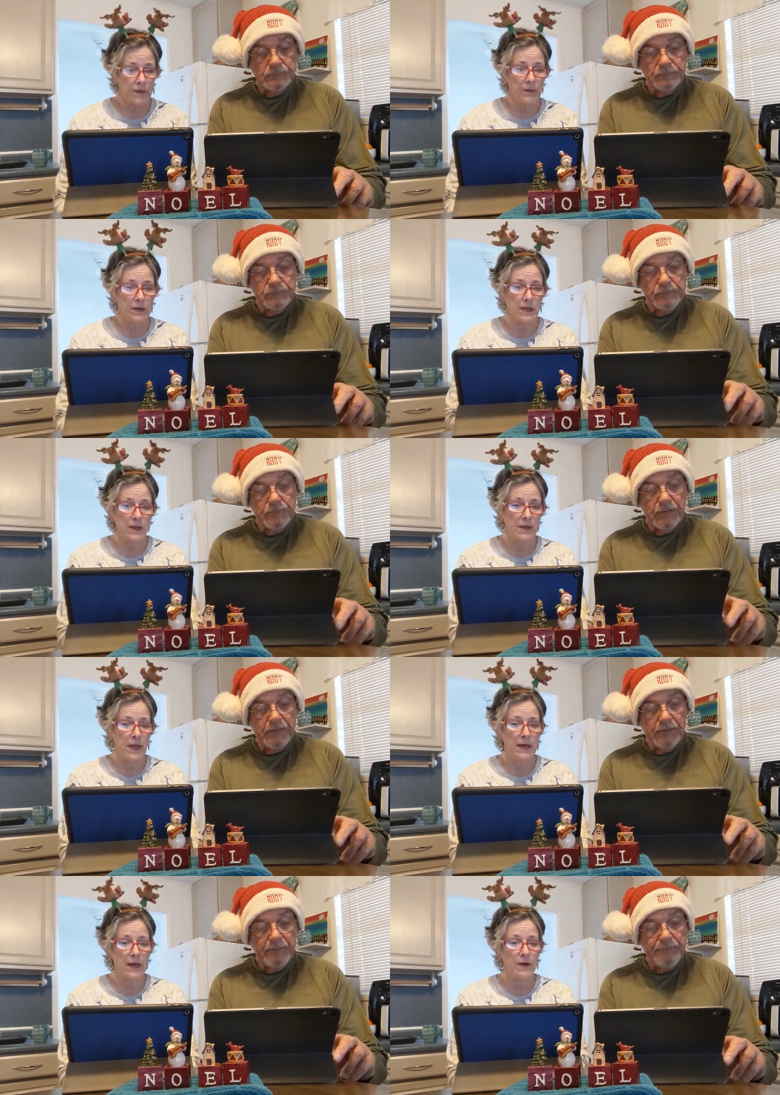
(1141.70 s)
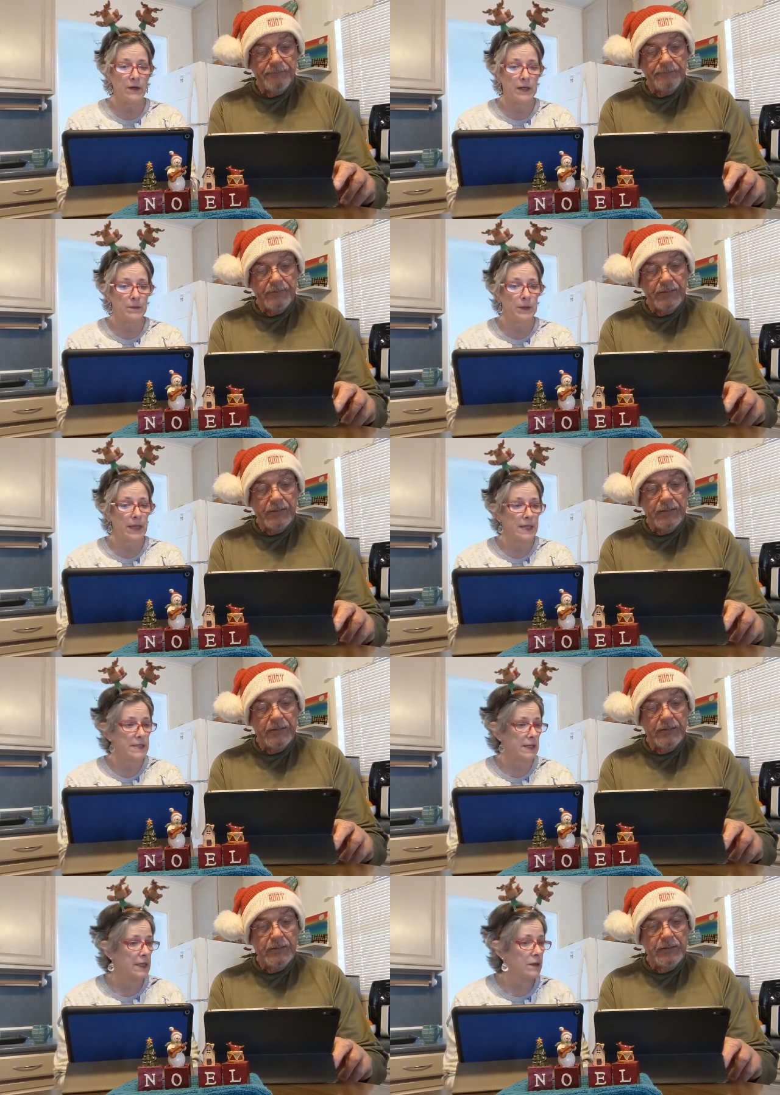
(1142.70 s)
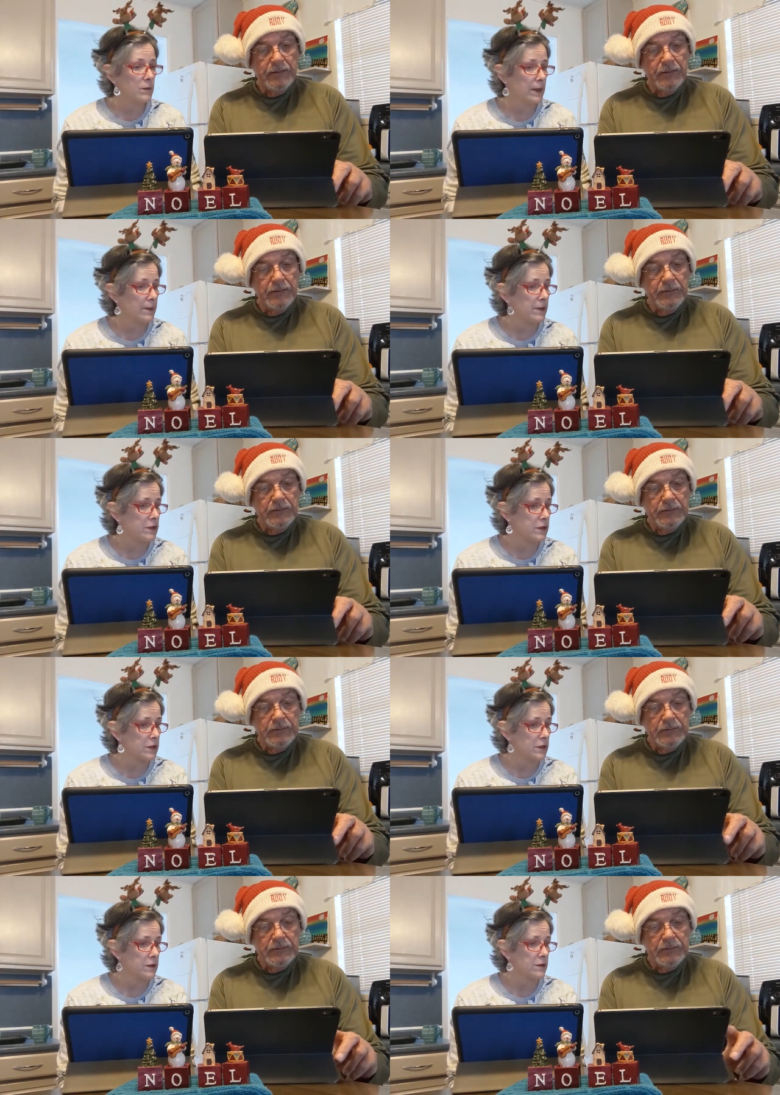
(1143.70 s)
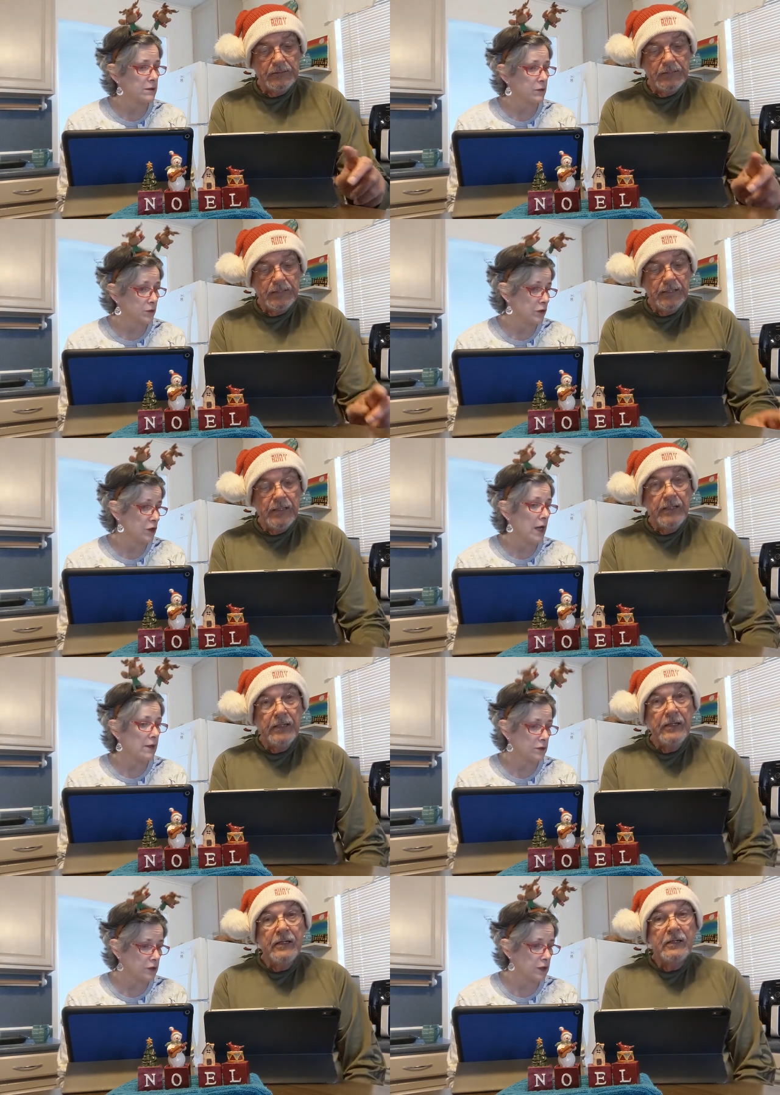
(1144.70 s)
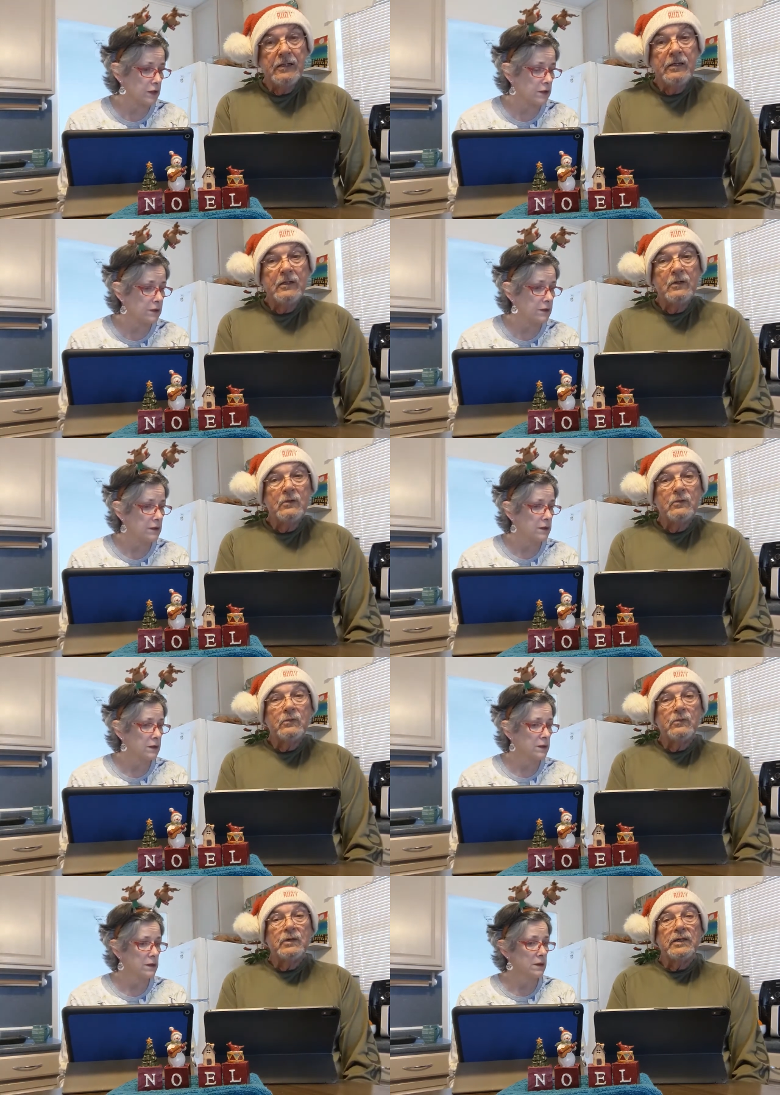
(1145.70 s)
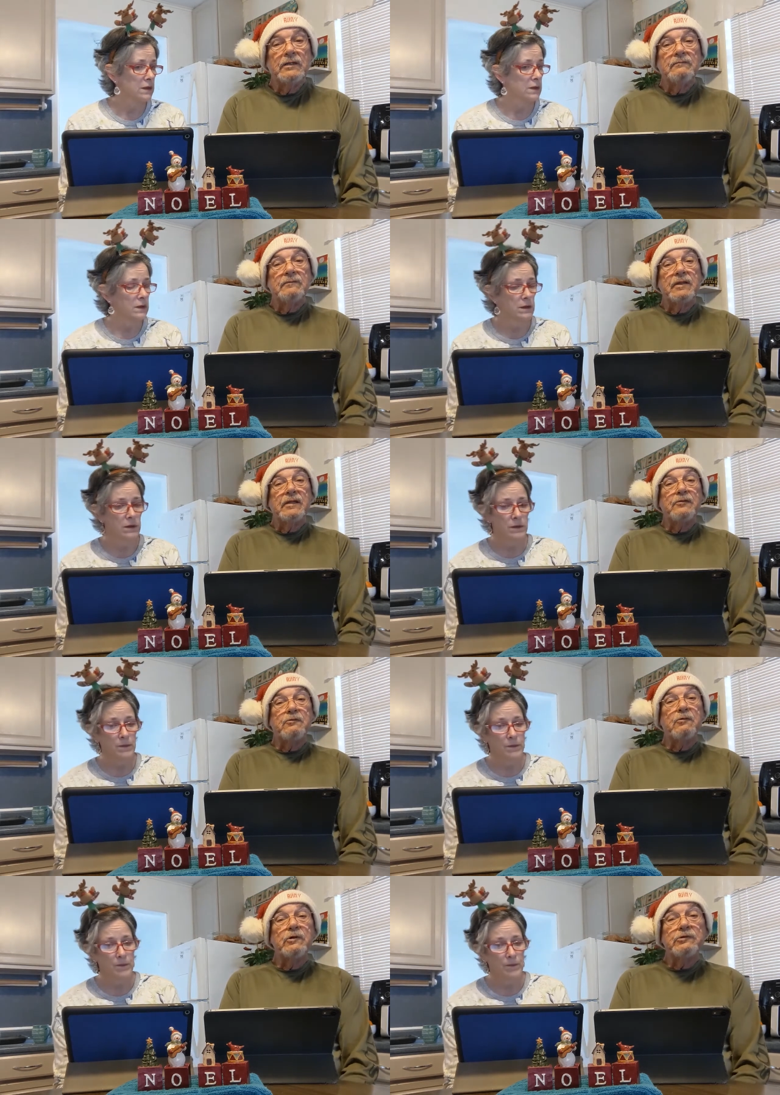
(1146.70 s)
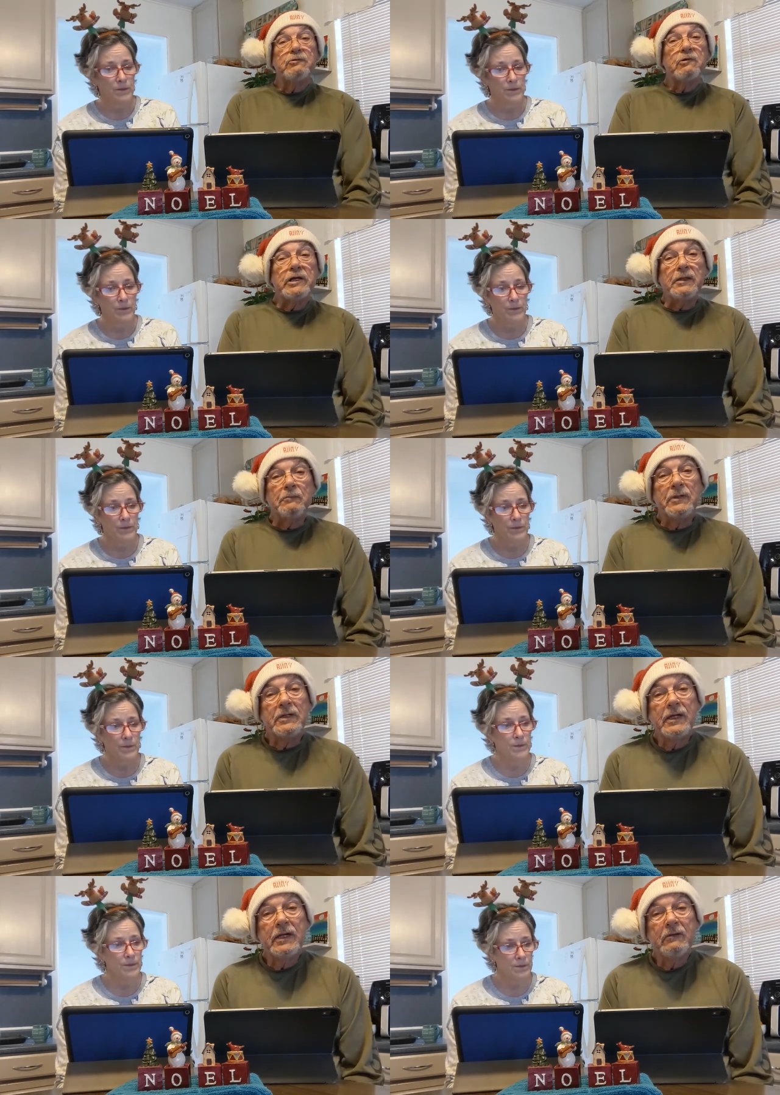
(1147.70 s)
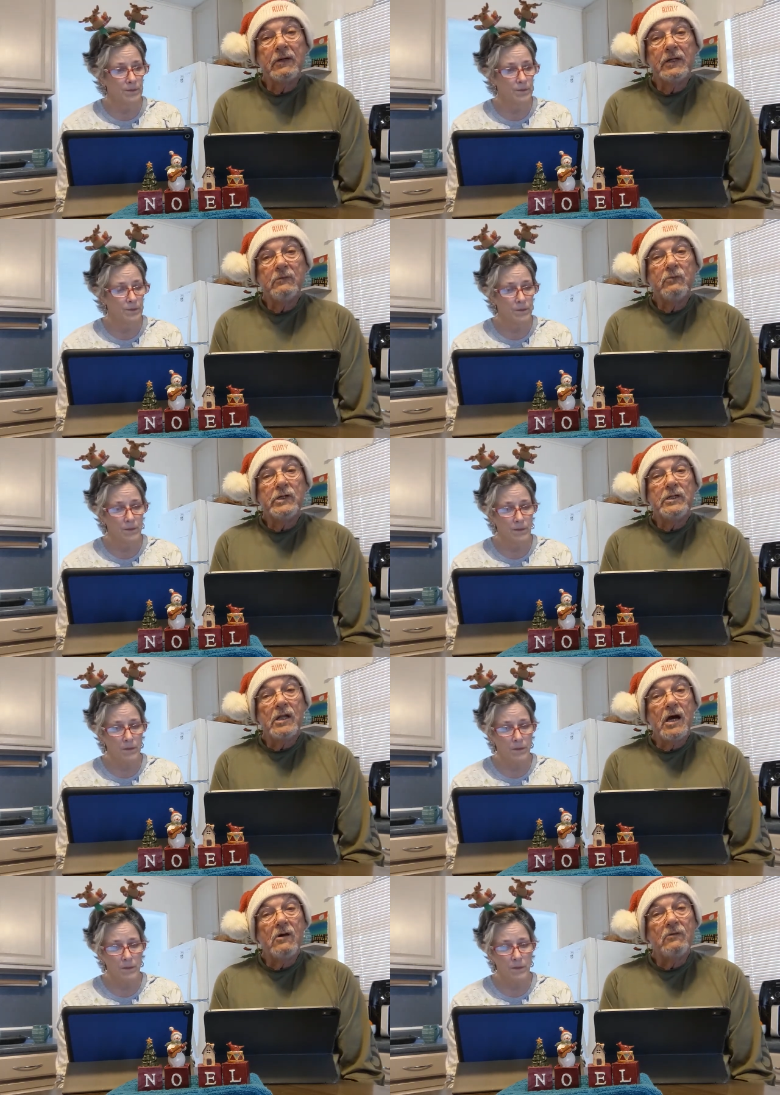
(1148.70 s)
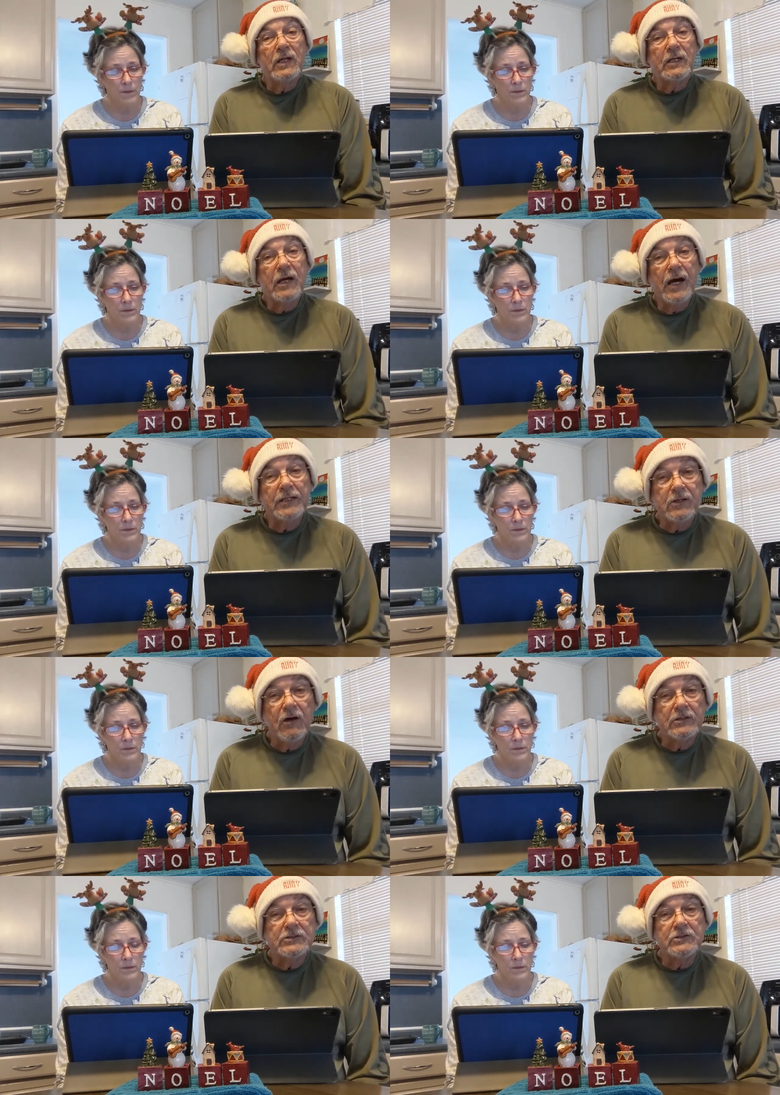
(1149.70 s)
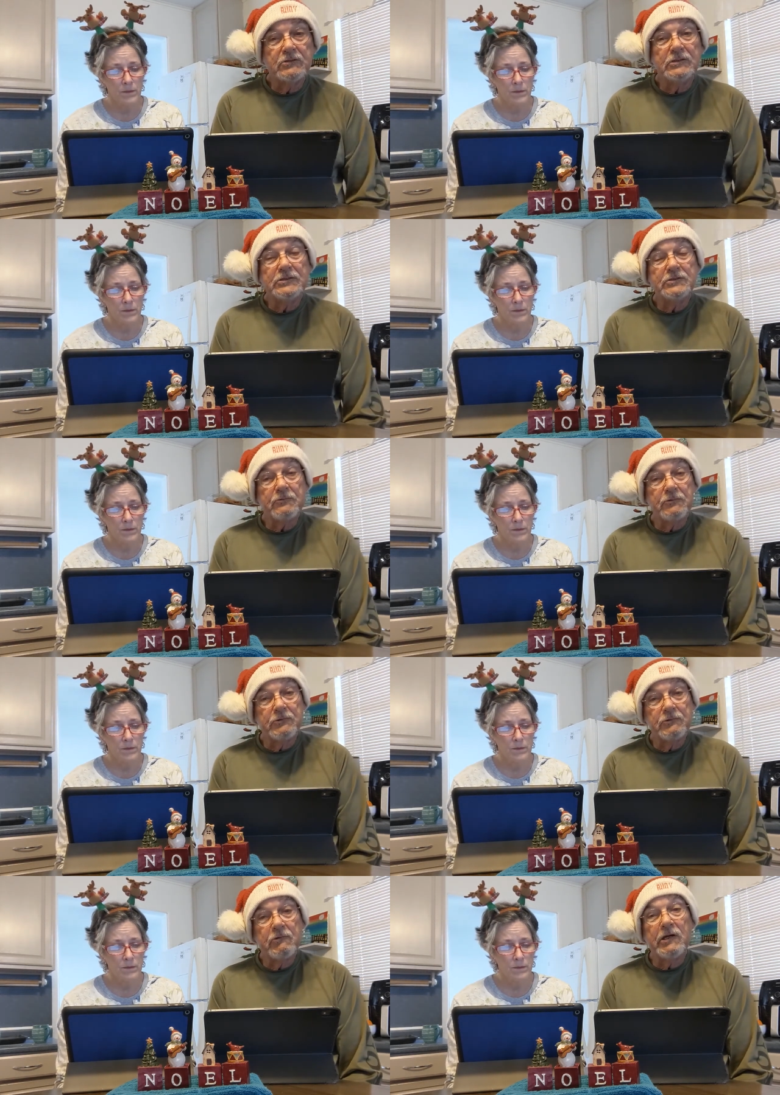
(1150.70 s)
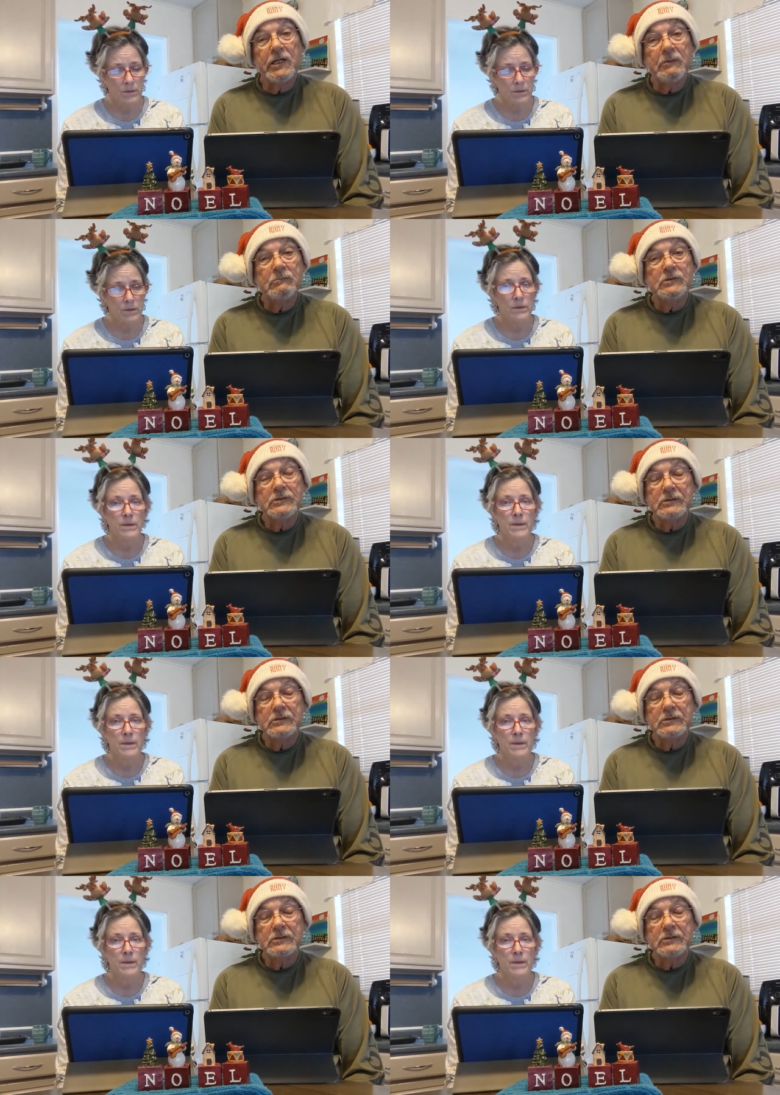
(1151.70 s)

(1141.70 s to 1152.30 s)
Speaker 1: even that Herod had planned to kill baby Jesus or the child Jesus?
Speaker 2: Well, through a dream. Mm. And, and we know that God talks to us through dreams,